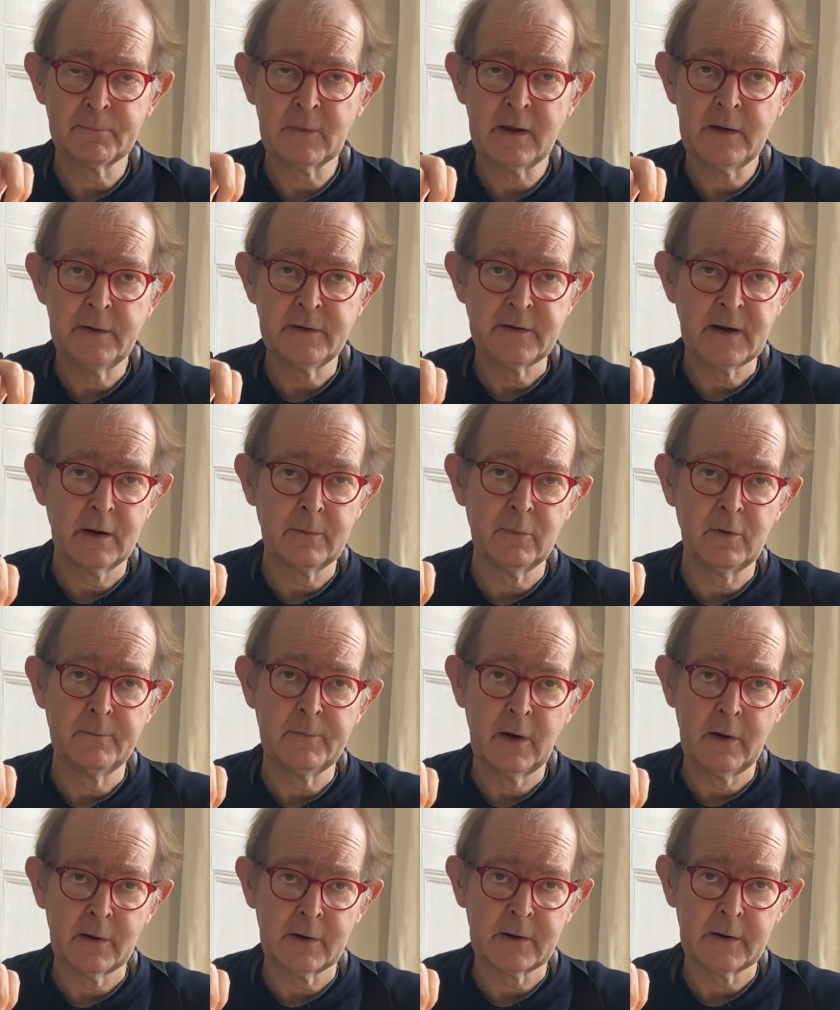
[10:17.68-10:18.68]
indelible
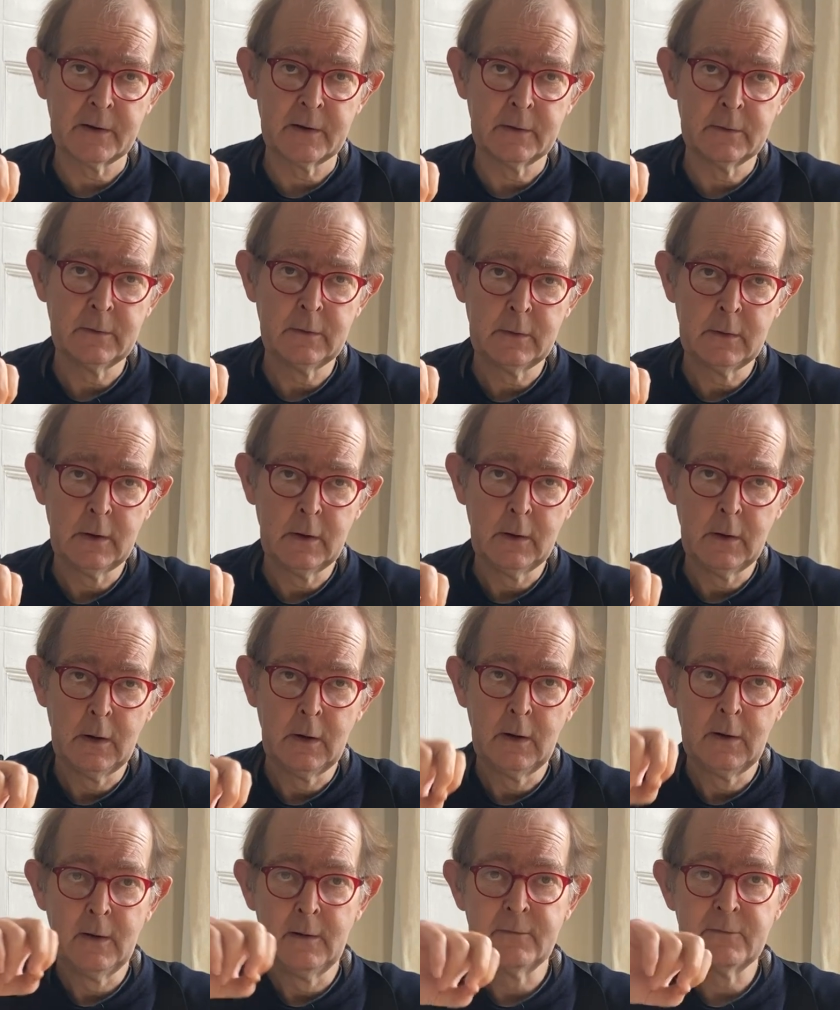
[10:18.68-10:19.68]
marker.
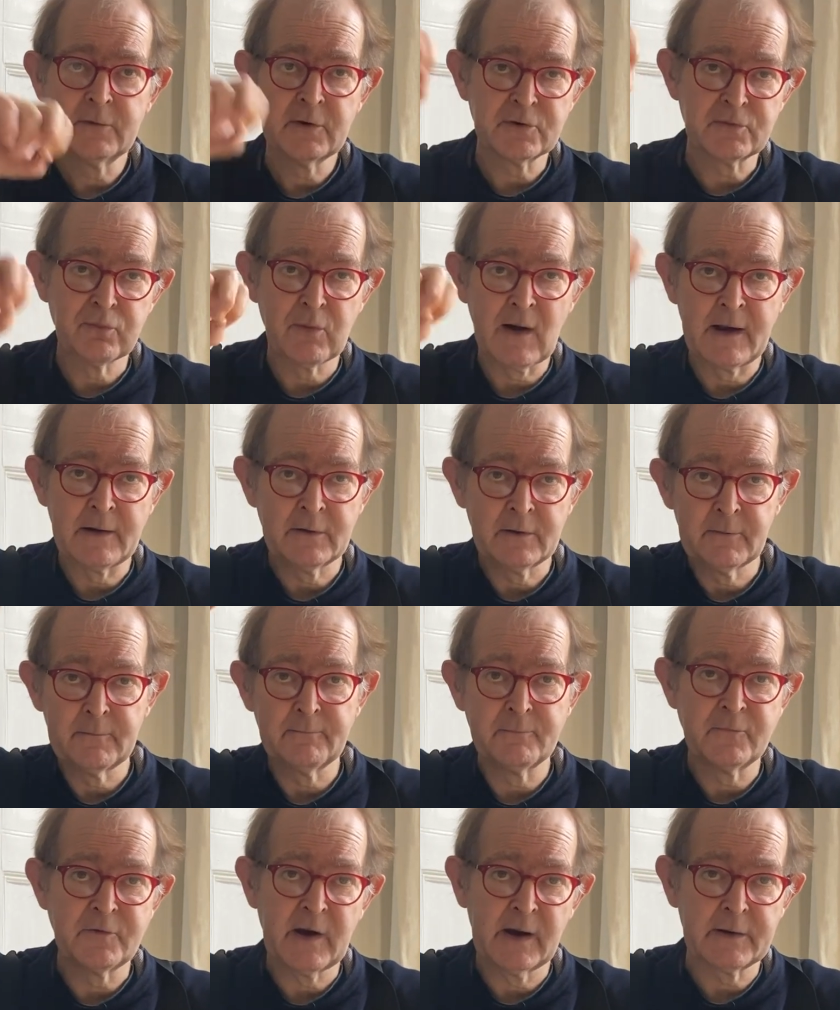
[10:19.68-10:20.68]
Just random
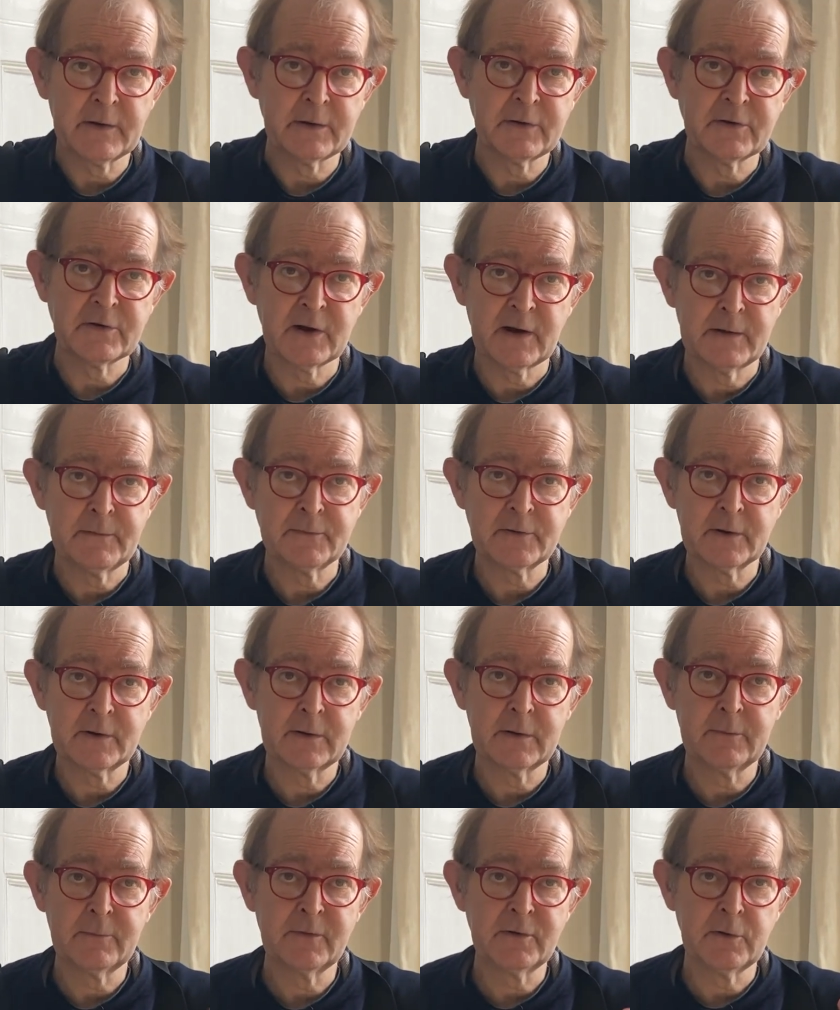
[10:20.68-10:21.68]
jagged shapes,
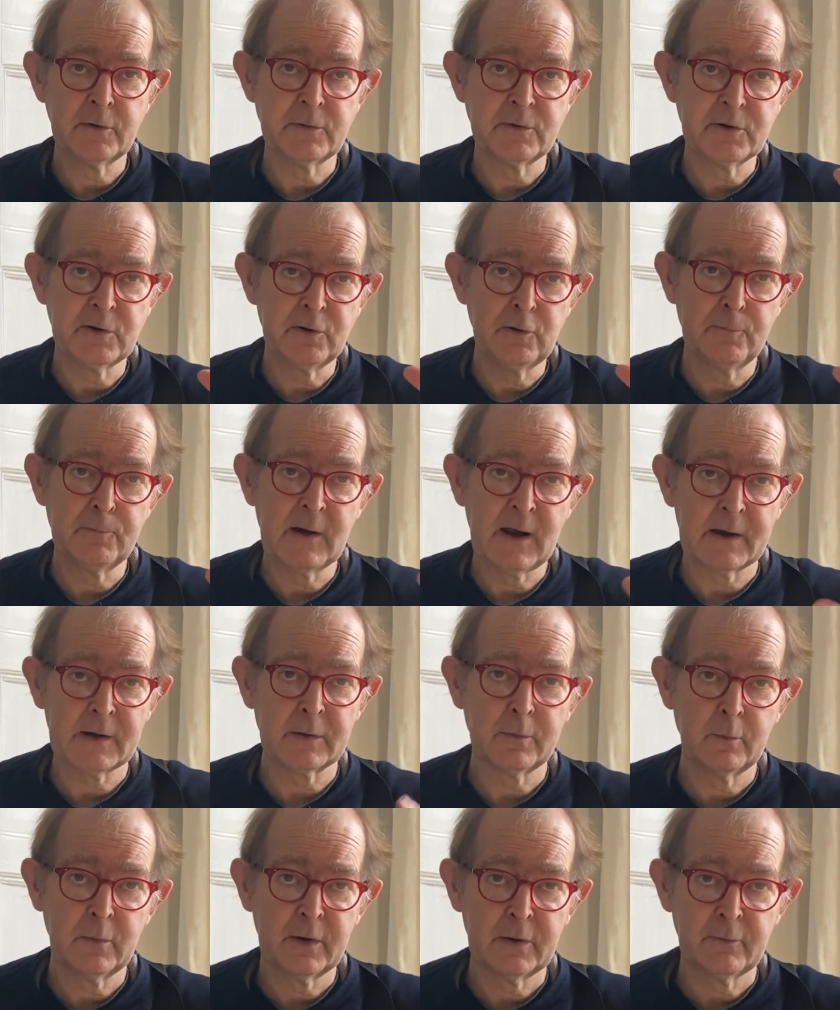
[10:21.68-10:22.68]
and do 2 black
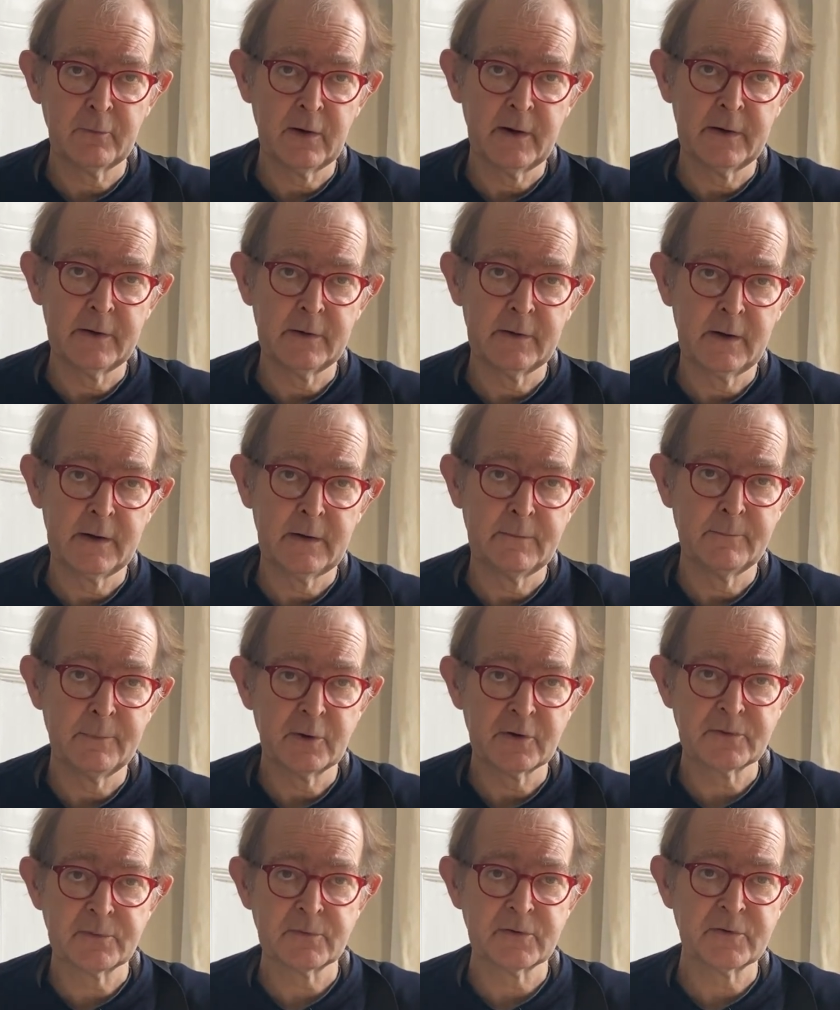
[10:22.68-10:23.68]
and 1 red, and then put
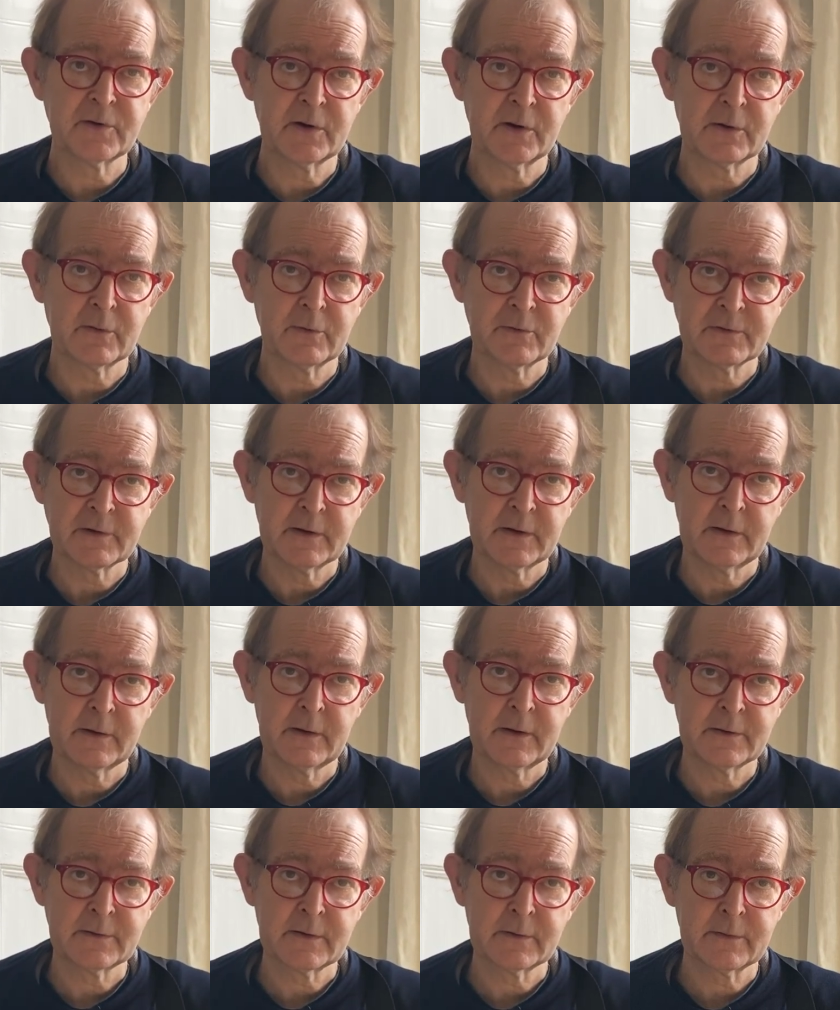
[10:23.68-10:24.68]
some circles in, and
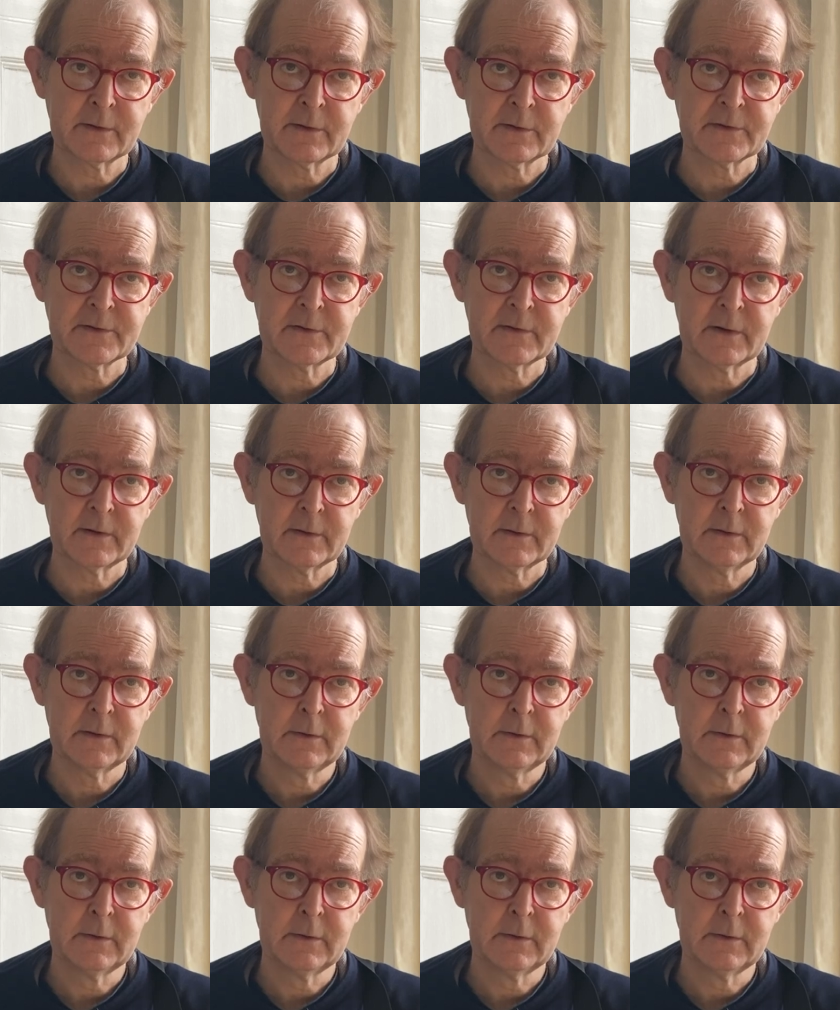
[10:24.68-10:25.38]
that's how I'm going to start.